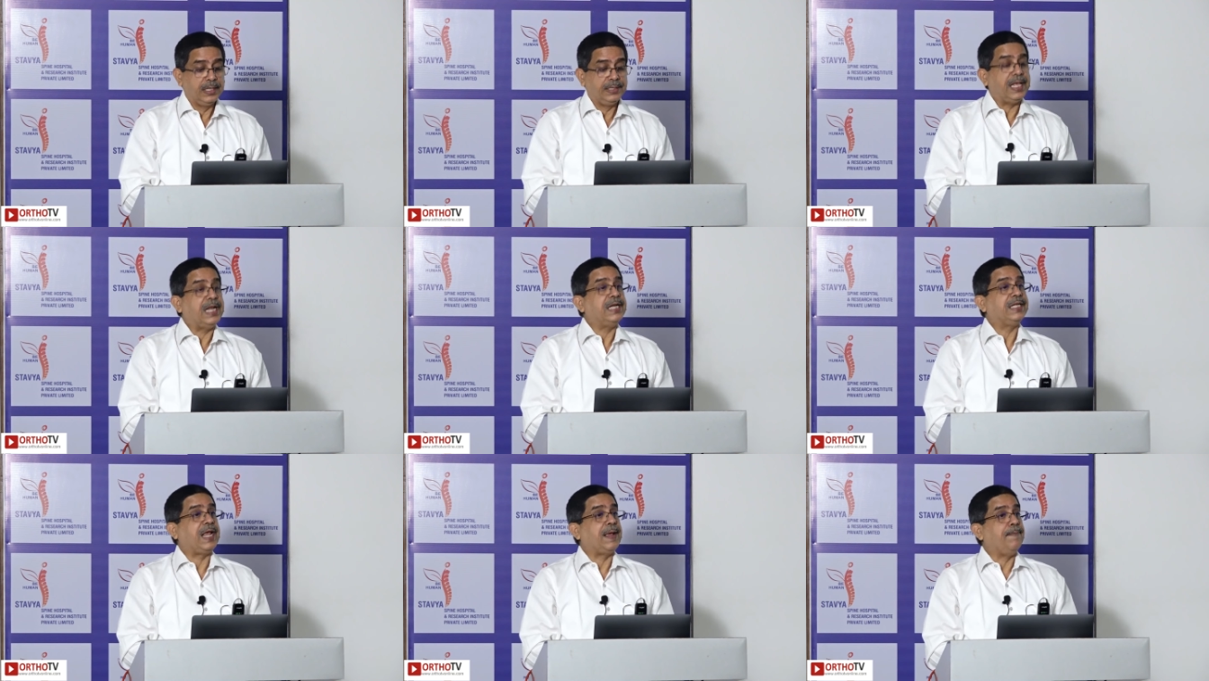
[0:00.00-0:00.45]

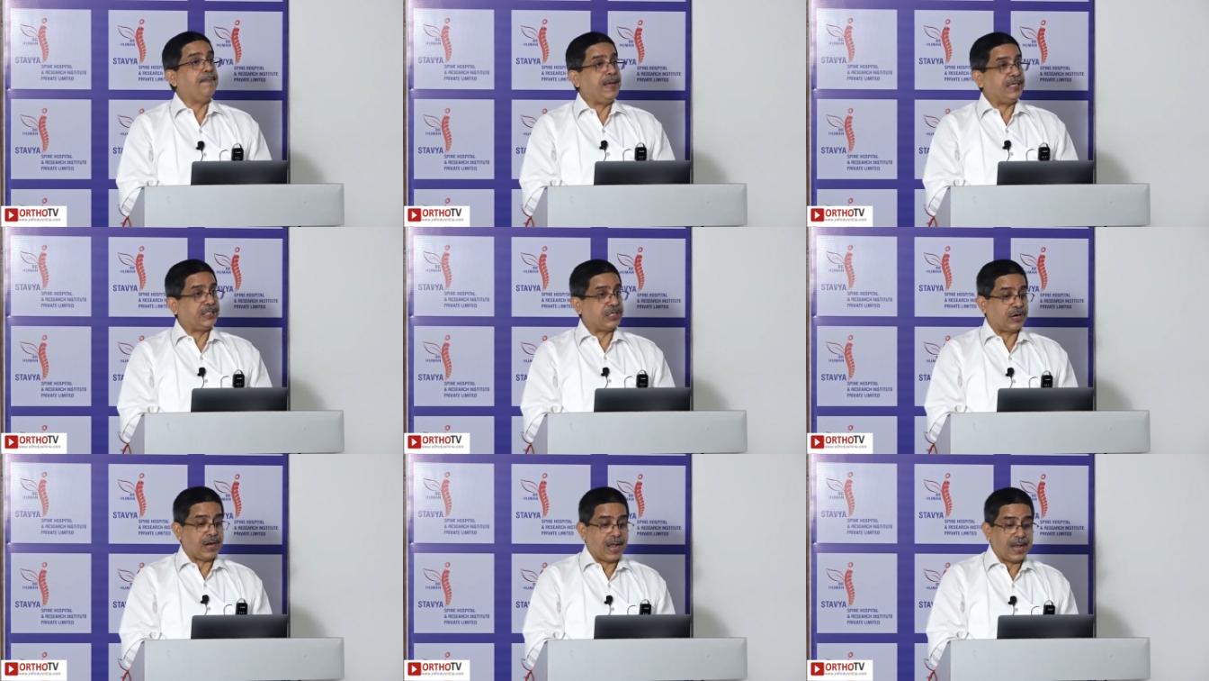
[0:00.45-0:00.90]
Then came
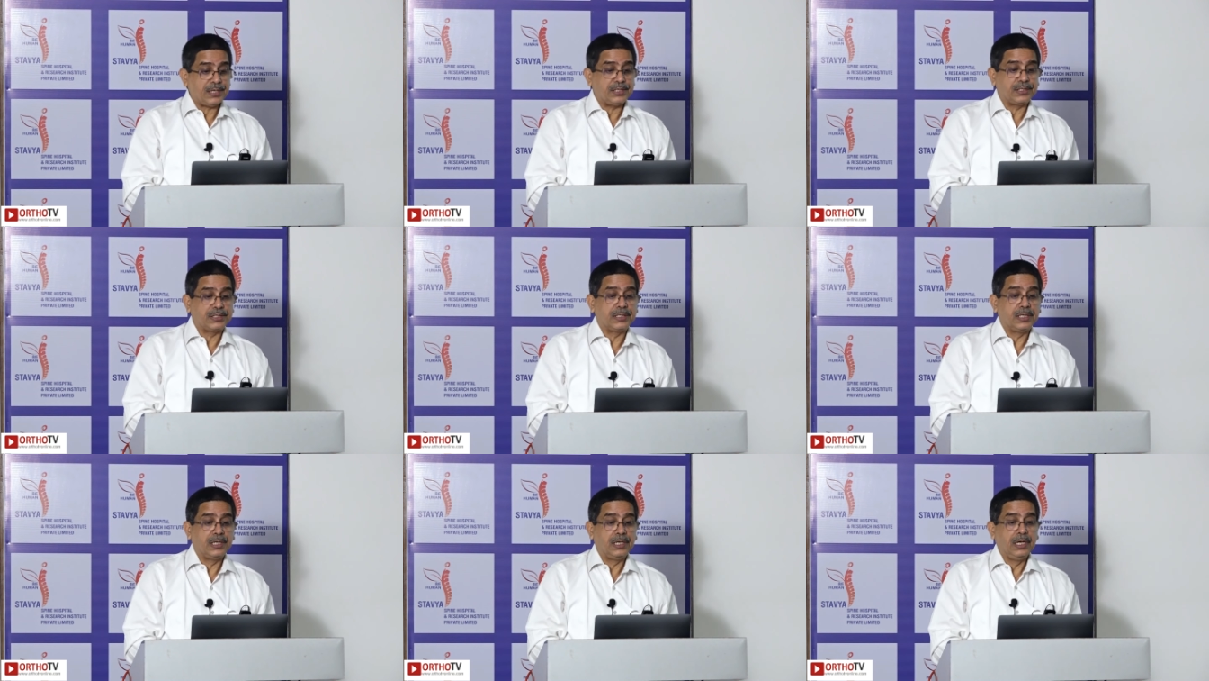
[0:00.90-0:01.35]
Mazor
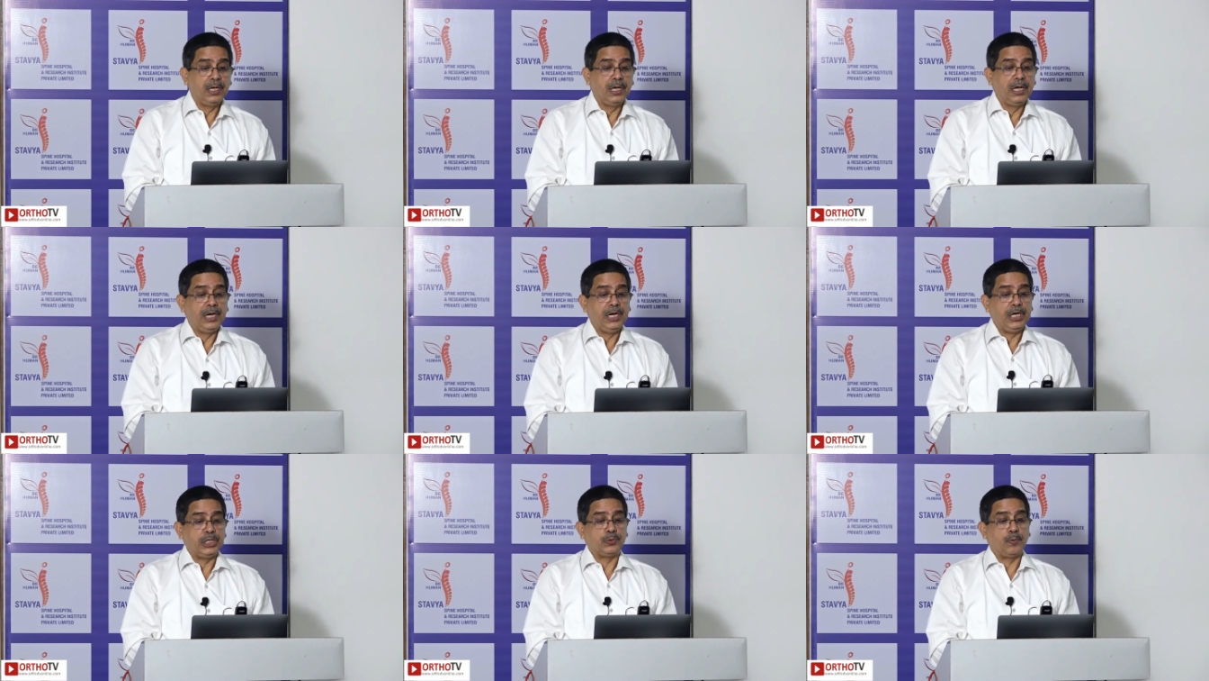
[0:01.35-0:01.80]
X,
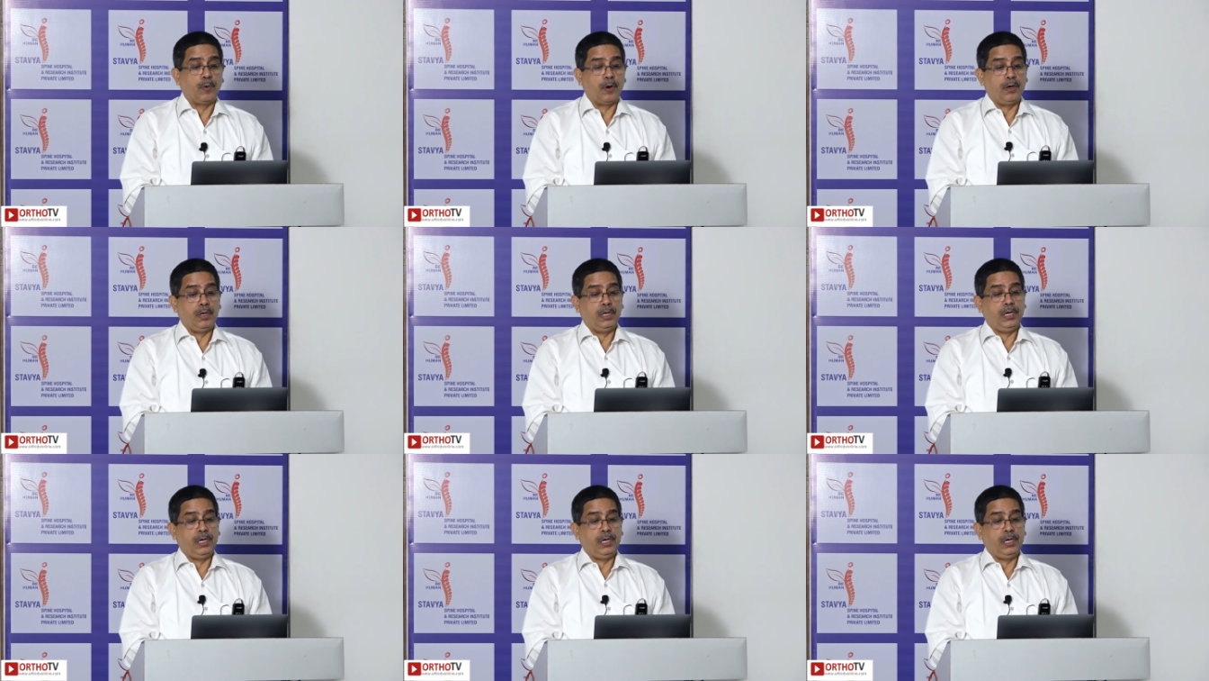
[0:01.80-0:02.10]
which it